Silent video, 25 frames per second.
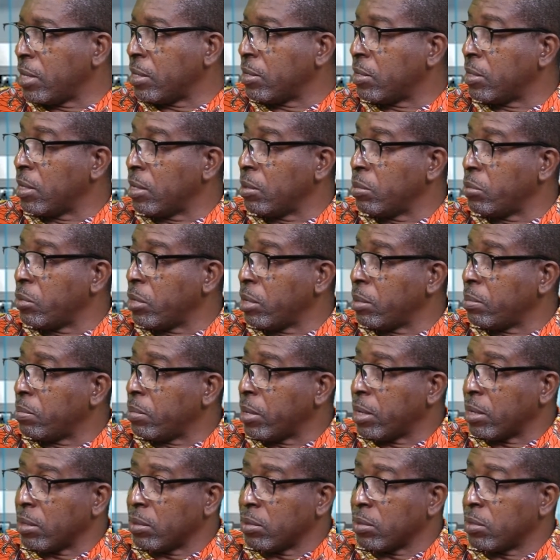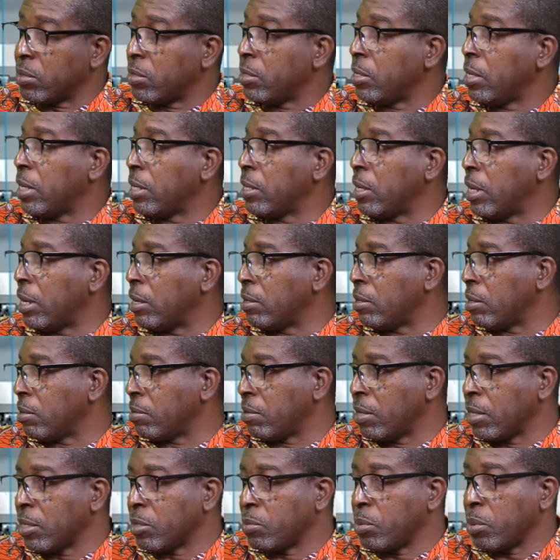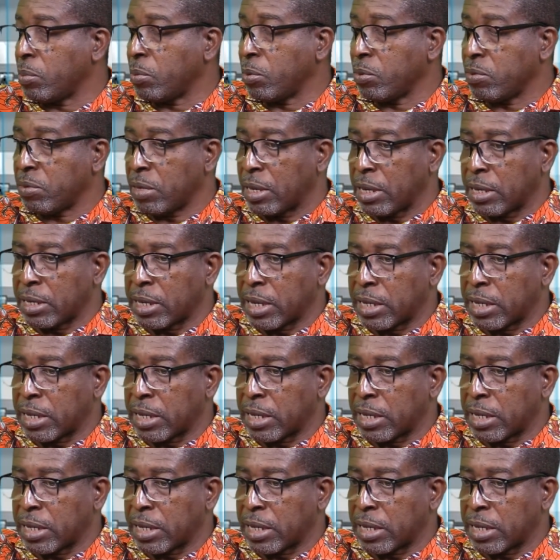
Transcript: like cerebral palsy and other things. People think